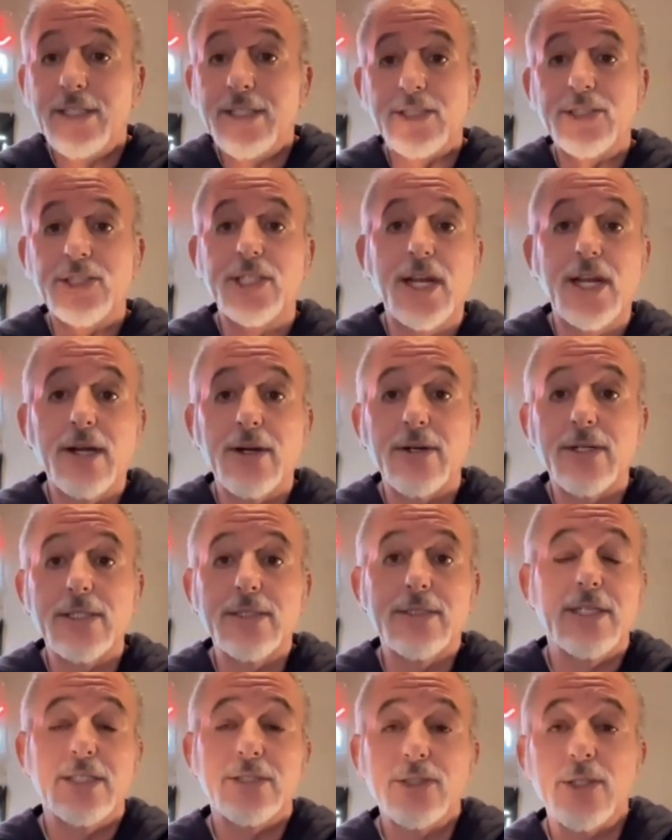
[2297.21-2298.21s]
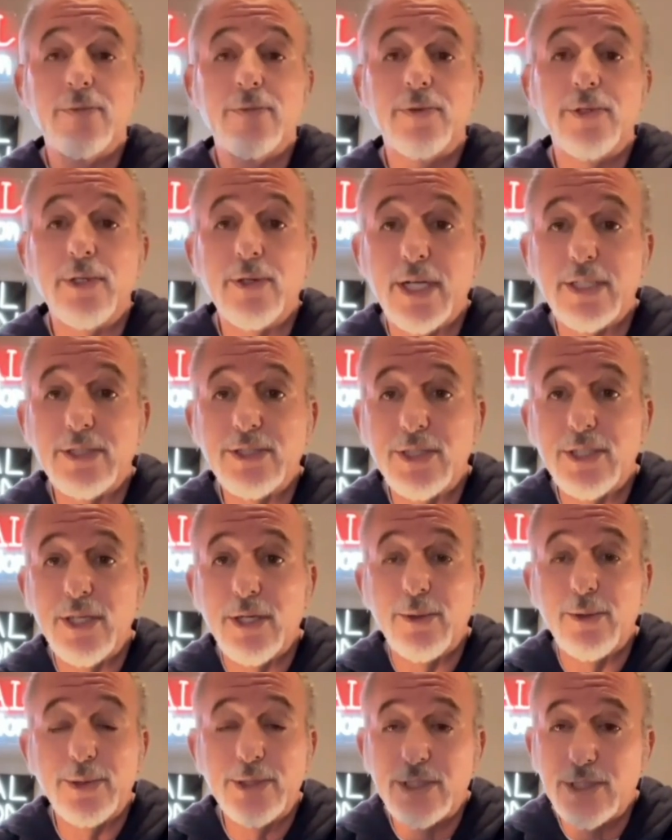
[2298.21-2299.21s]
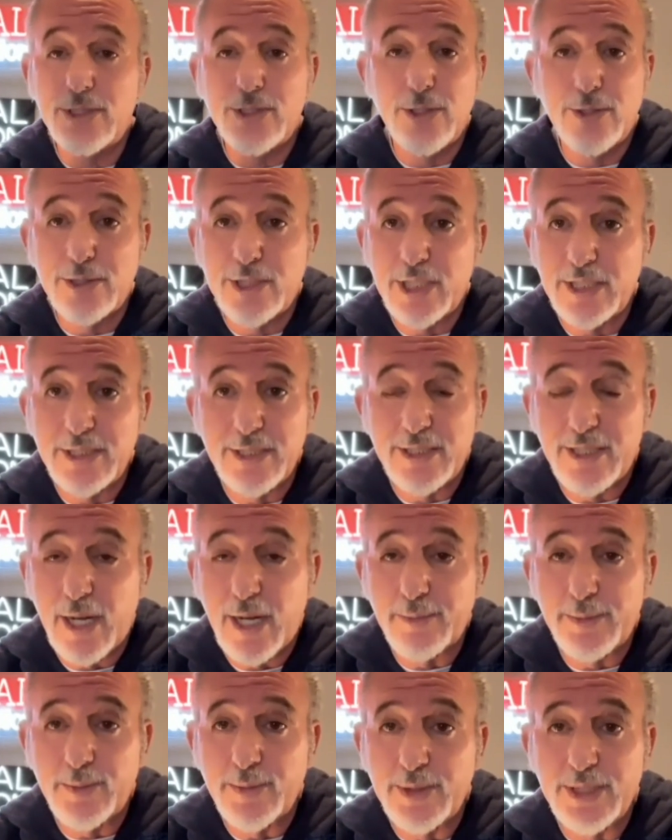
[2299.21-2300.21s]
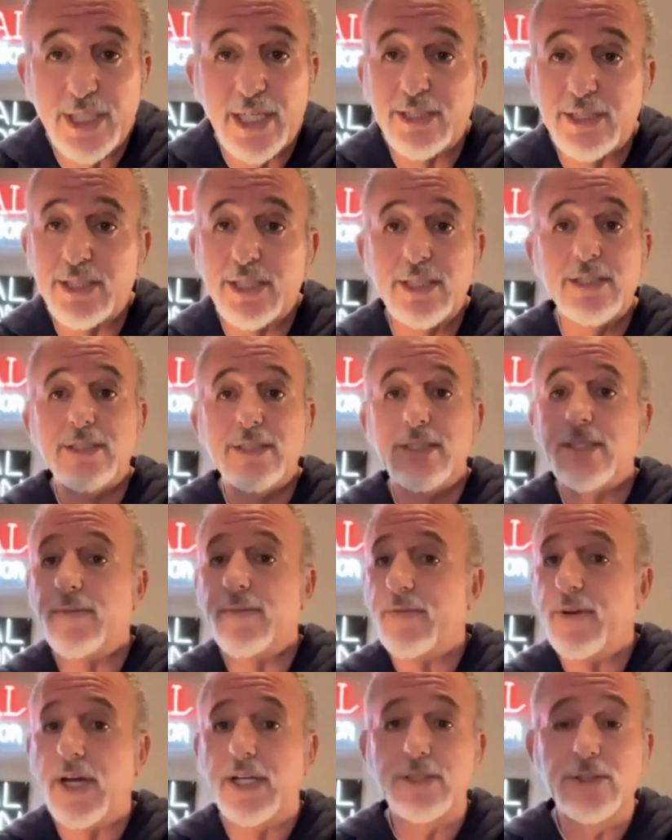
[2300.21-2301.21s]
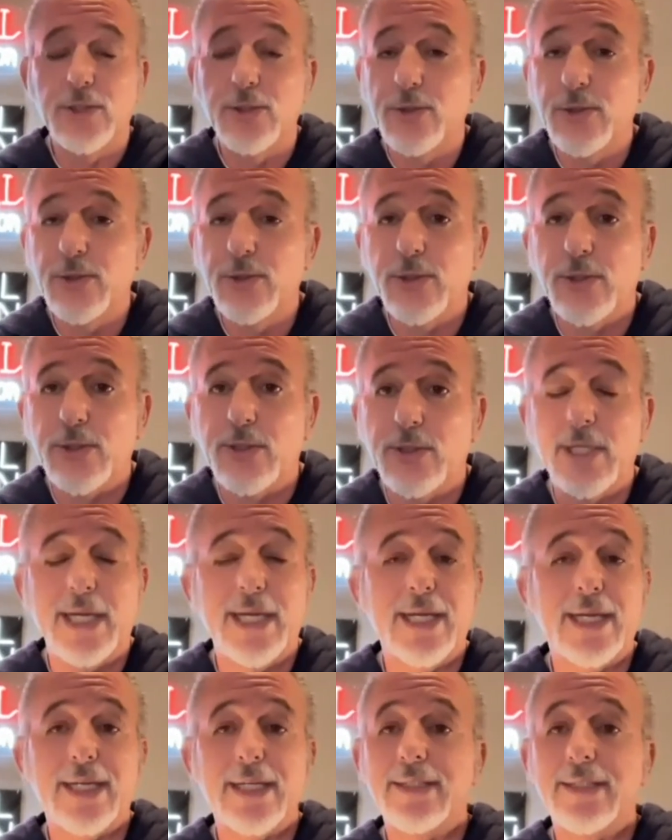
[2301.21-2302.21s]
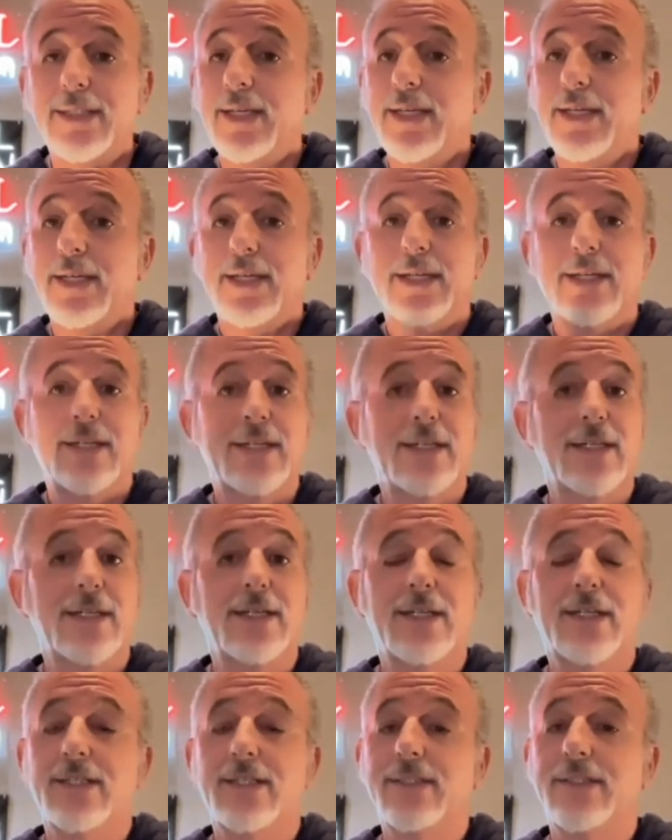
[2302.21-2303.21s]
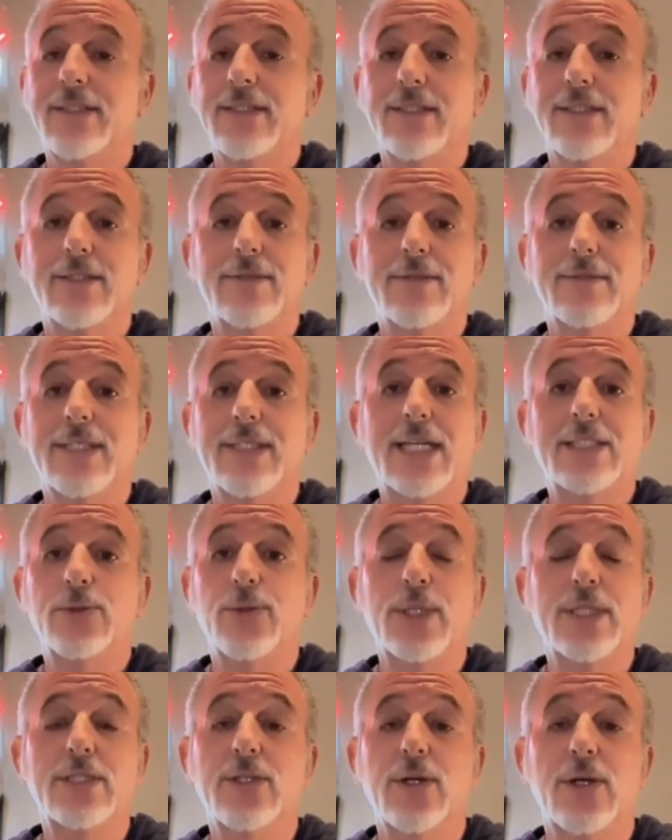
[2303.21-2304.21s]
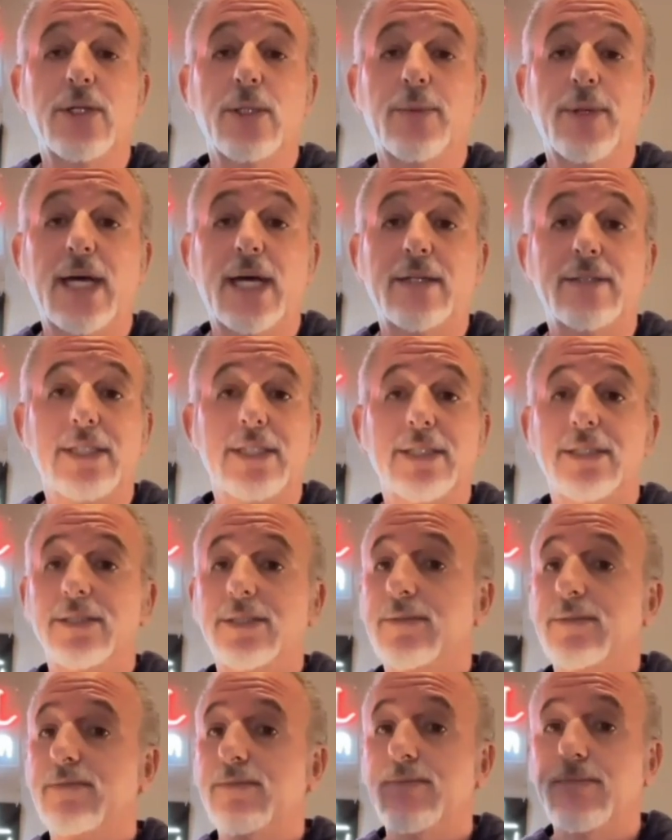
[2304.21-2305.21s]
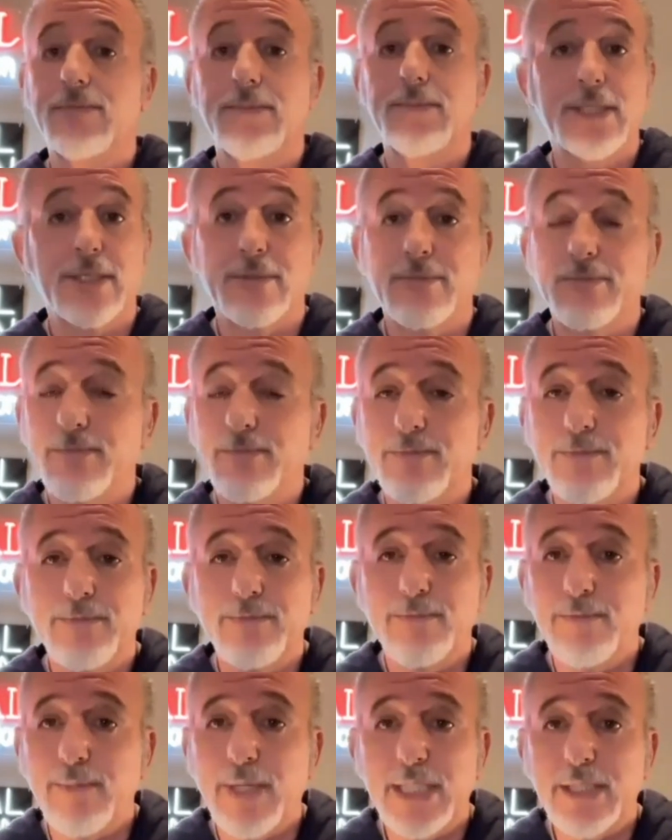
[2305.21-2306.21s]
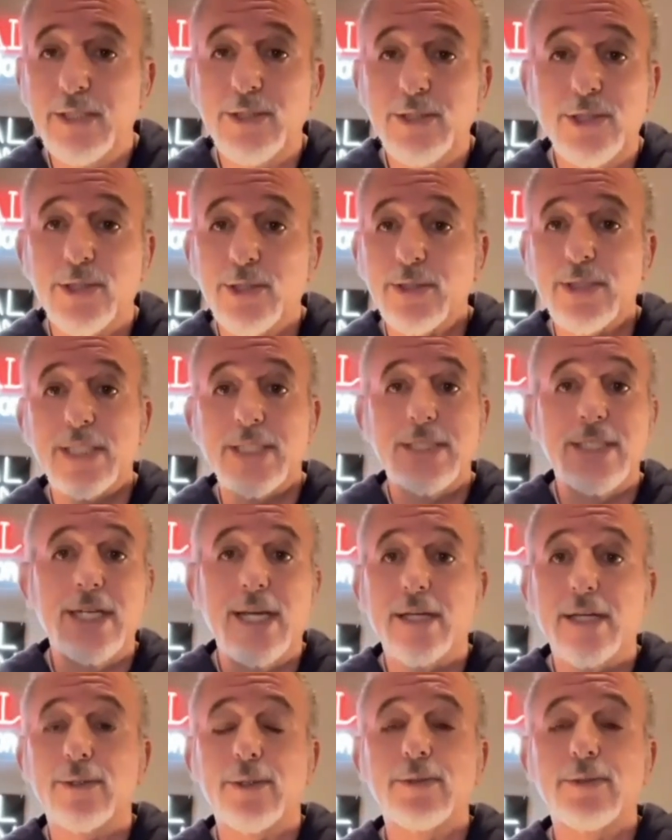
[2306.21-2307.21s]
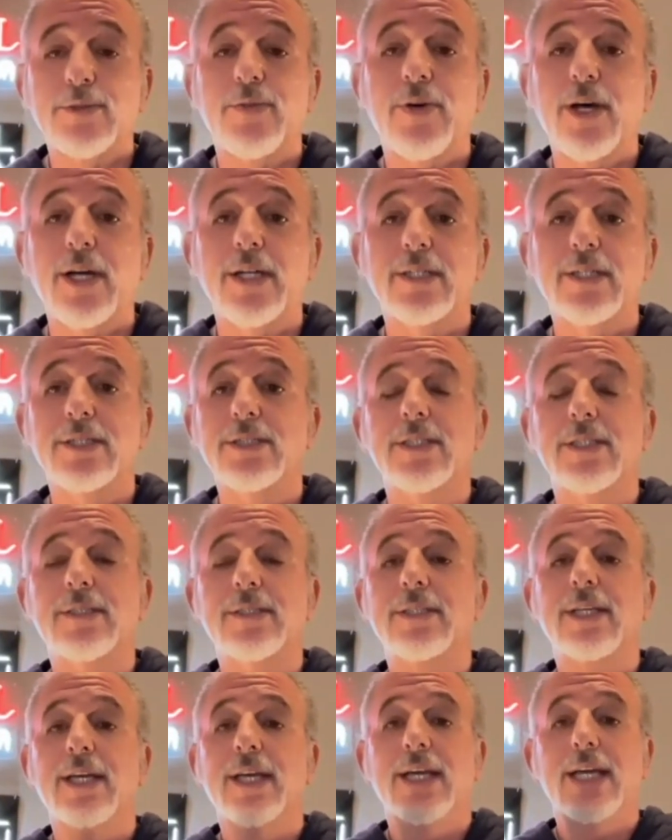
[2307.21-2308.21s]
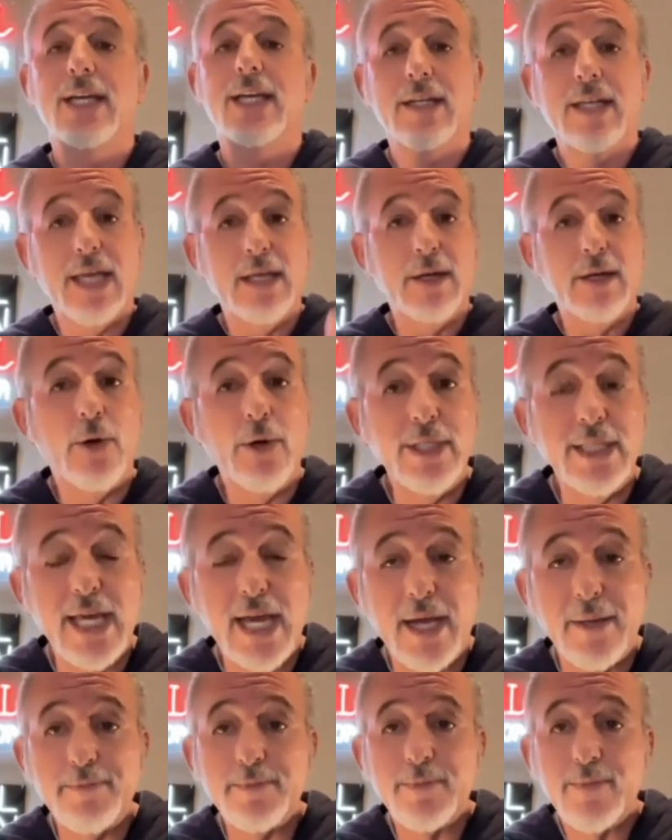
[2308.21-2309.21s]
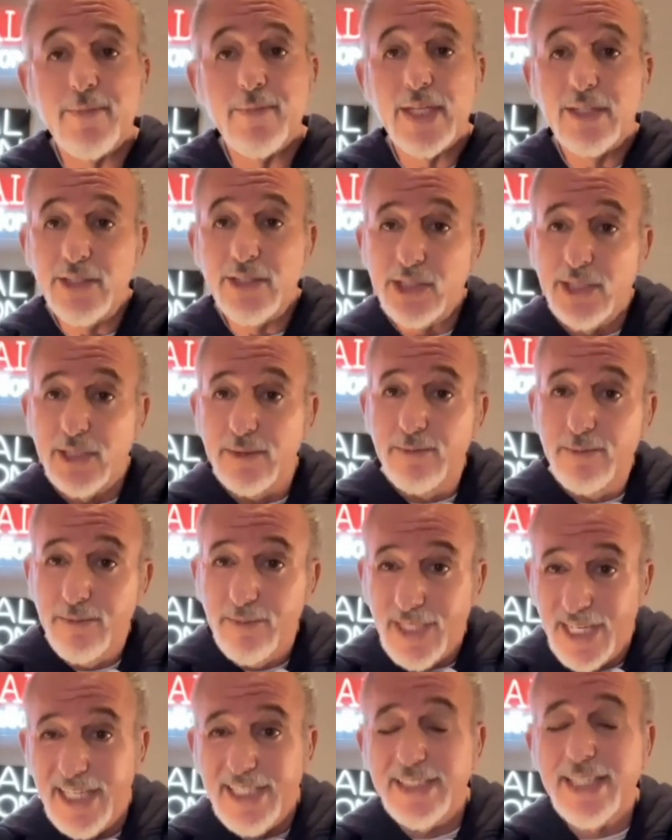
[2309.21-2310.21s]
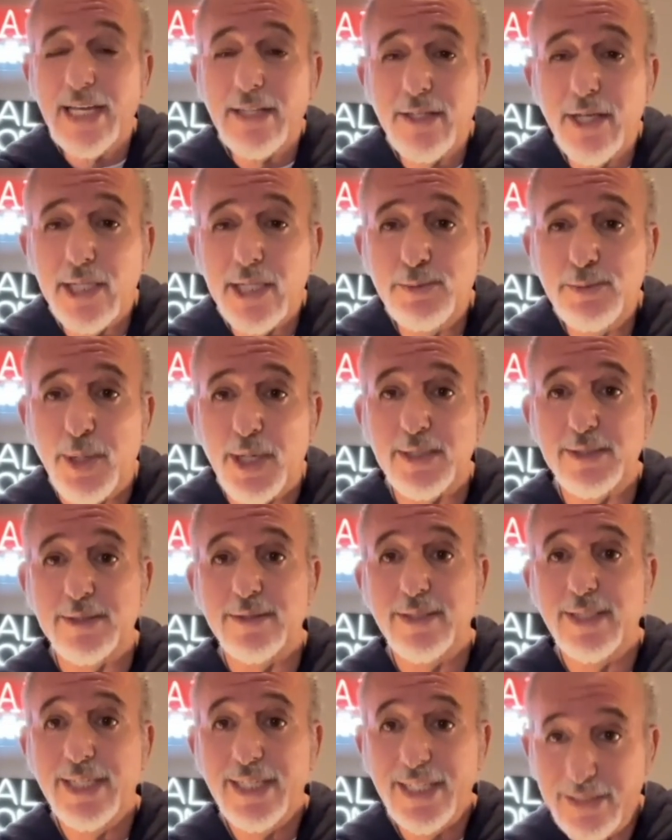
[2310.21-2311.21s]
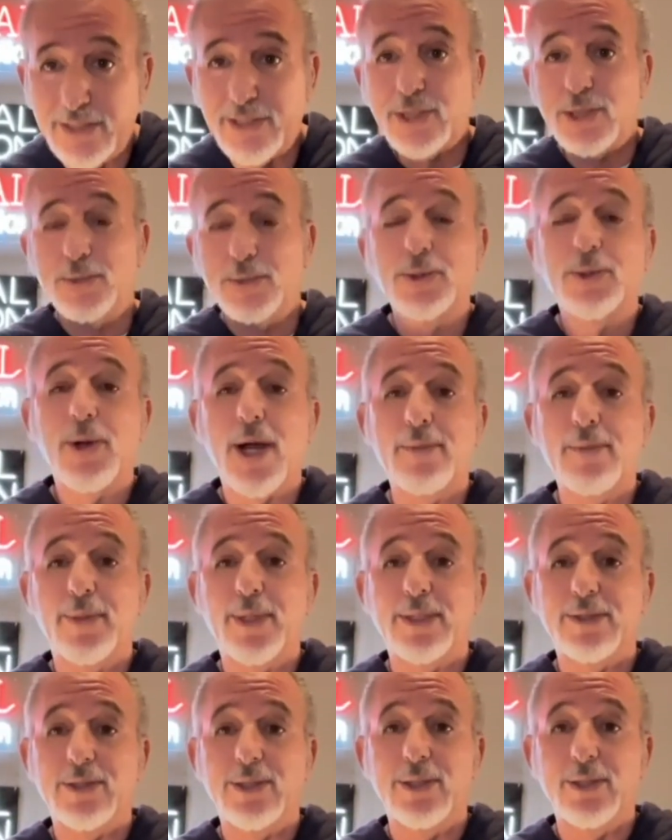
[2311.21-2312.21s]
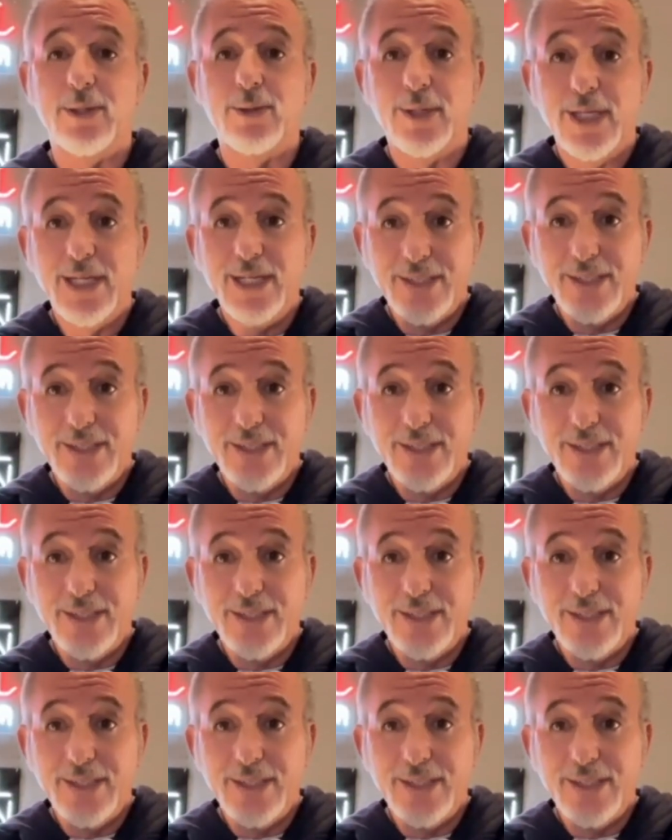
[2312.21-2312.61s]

You share it. It's good for your S E O, which is search engine optimization. It finds Google, and uh, you know, that's what it's all about, is, you know, making sure that the algorithms find us. And and and on that, listen, hit that like button, hit the subscribe button too.